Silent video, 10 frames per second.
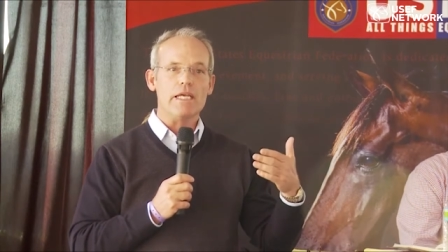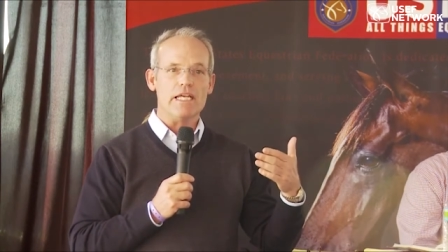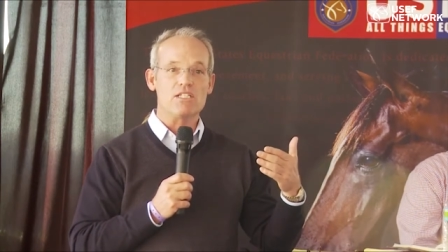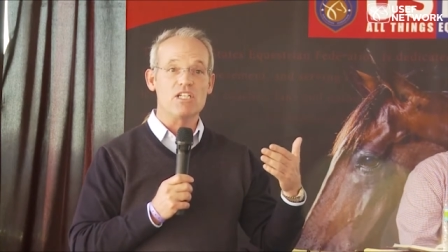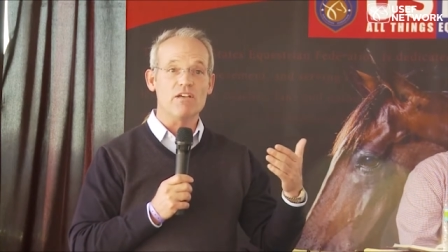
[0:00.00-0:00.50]

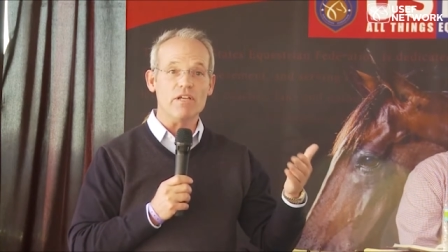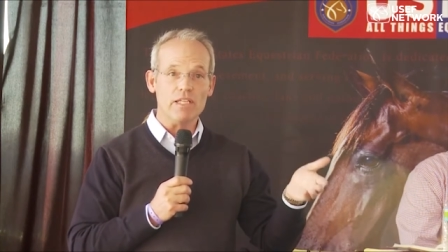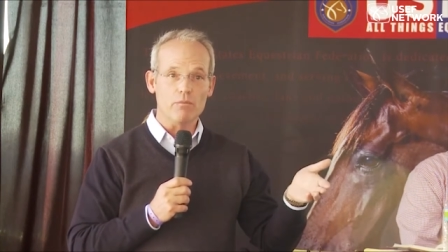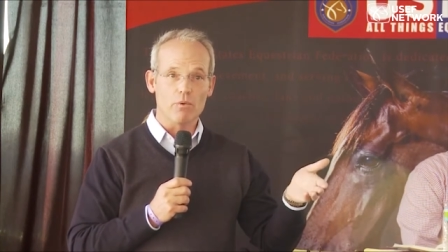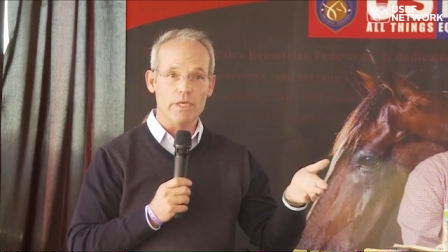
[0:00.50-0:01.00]
it's giving
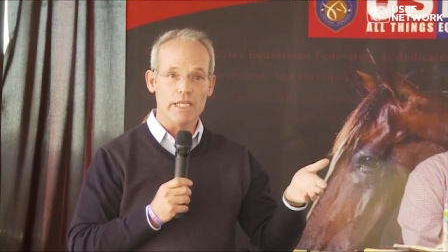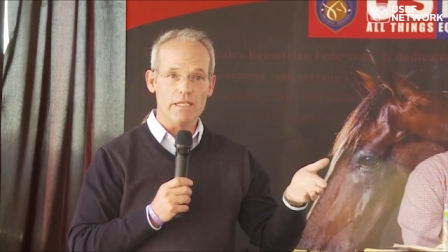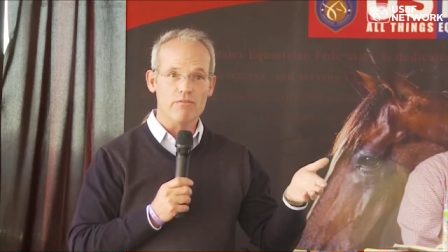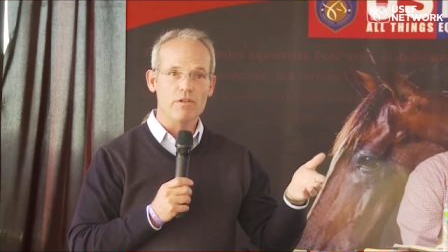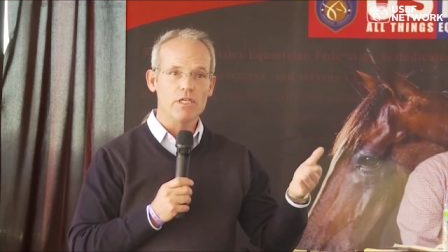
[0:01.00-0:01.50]
them
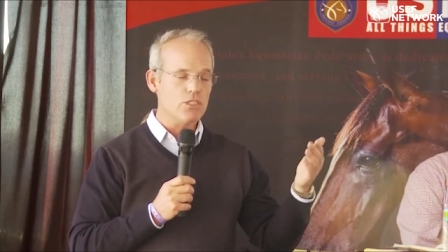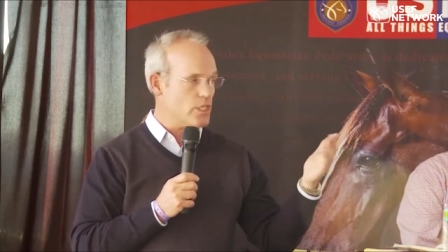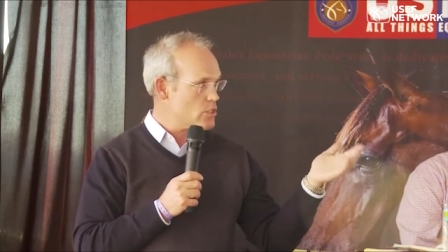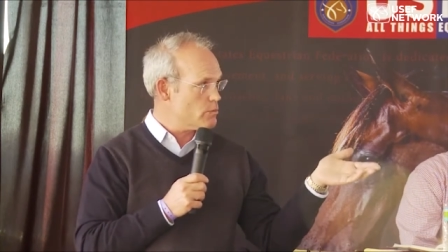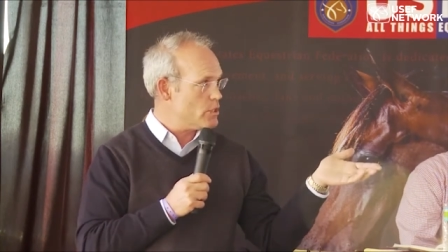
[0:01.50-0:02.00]
relief.
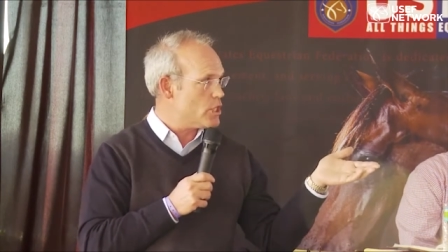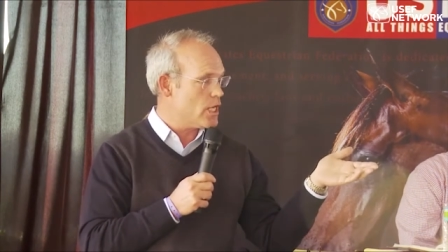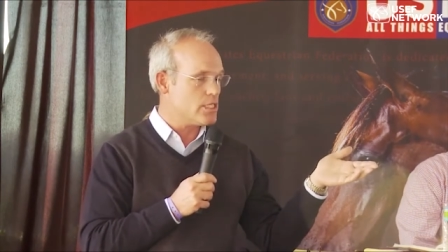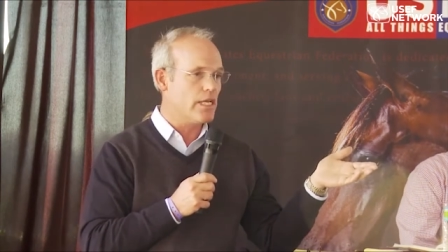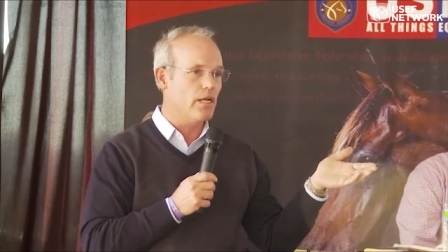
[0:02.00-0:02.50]
Just what
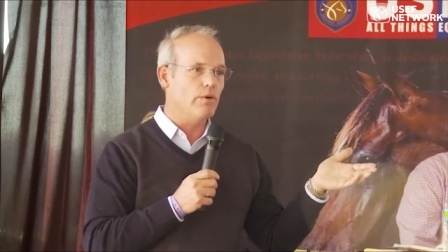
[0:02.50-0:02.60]
John said,